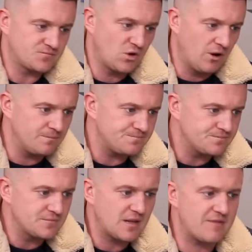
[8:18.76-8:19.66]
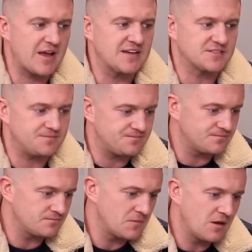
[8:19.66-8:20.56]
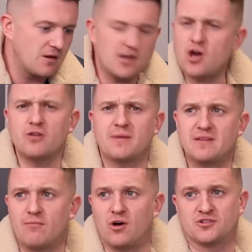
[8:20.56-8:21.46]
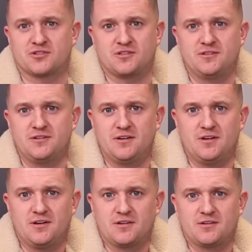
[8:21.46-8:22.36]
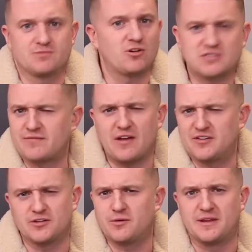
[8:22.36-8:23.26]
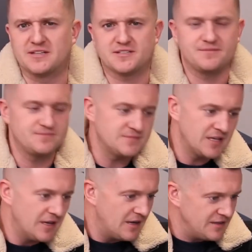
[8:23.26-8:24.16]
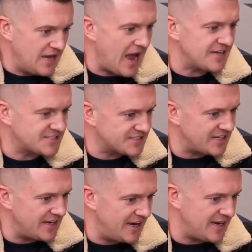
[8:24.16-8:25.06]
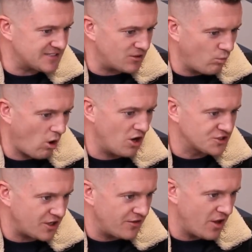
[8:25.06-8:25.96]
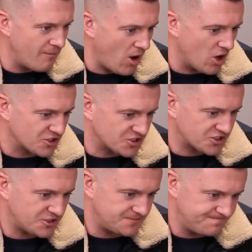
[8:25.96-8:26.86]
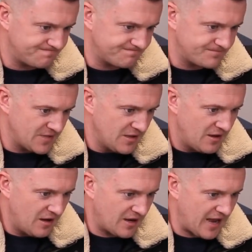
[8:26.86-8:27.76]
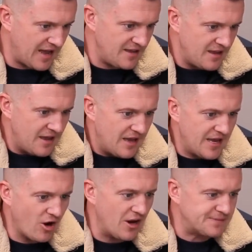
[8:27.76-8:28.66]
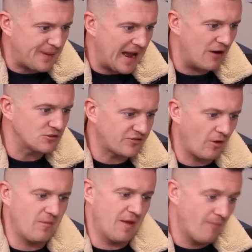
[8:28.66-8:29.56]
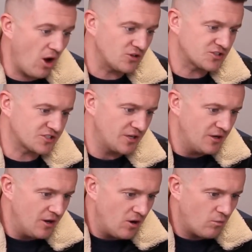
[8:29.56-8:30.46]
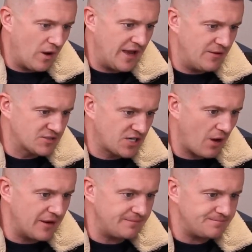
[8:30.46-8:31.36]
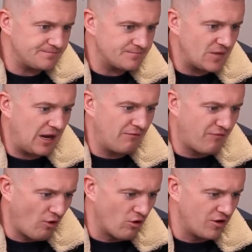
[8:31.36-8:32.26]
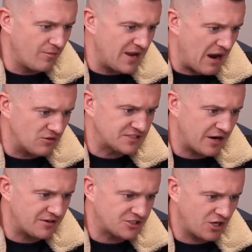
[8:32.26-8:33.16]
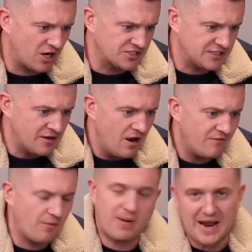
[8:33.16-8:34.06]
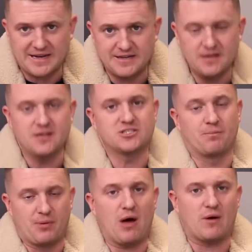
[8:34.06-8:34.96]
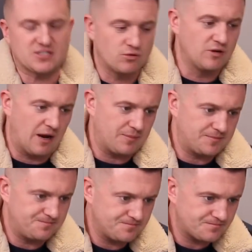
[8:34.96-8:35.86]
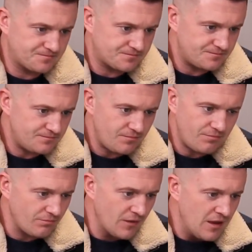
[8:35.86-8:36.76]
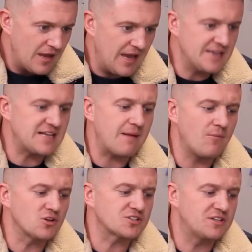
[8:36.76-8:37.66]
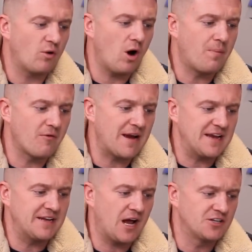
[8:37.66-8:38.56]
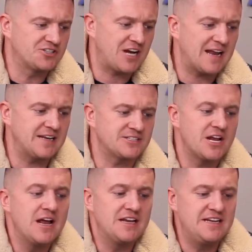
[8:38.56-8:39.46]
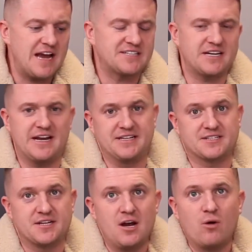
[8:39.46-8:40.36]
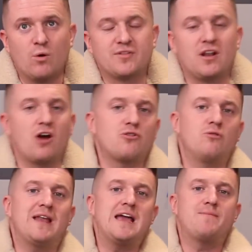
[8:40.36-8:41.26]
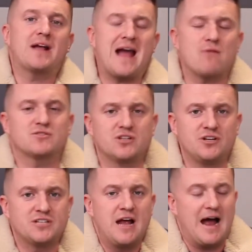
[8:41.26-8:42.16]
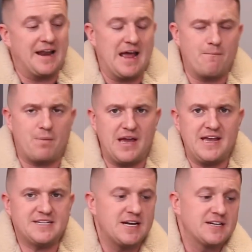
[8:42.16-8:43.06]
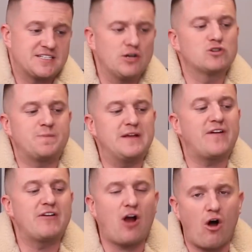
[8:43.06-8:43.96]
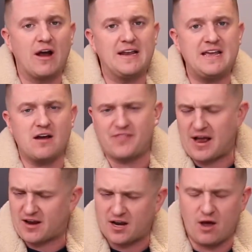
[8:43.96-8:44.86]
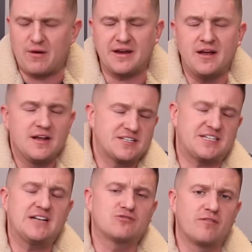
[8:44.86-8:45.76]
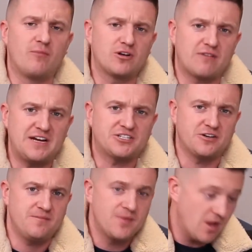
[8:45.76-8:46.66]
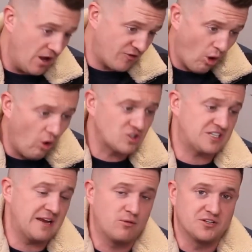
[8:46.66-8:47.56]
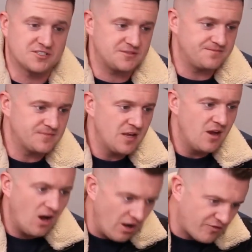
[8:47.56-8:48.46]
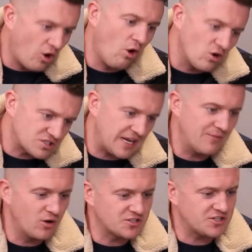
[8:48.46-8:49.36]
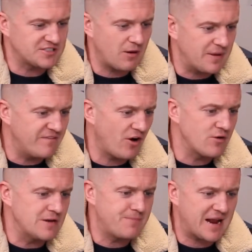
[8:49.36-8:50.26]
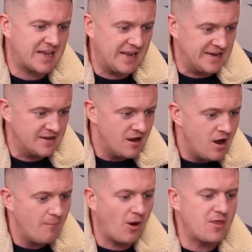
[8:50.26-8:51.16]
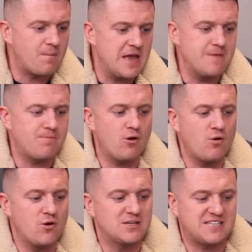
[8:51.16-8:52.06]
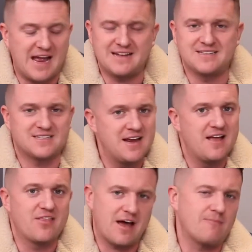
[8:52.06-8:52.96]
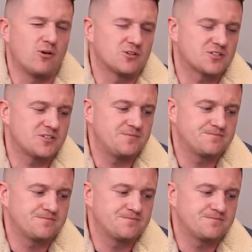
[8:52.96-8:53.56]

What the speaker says: Go on, have a guess. It couldn't be the mosque, because mosques have nothing to do with this. Yes, it was the mosque. Okay, he got his pals from the mosque where he was going, and 4 of them are now on terrorist charges for planning to blow us all up. Is that mosque still operating unchallenged? Yes, it is. Would the local Labour councillors and MPs still speak very highly of that glowing centre of moderation? Of course they would. Of course they would, because they'll be voted back in by the people who attend that mosque.